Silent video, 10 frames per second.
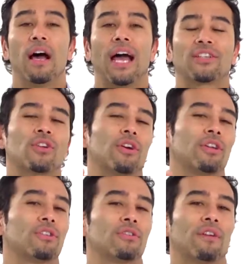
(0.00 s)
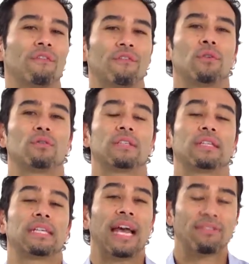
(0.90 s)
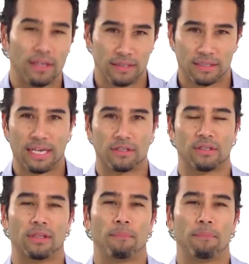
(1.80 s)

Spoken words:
I started using food to get the attention,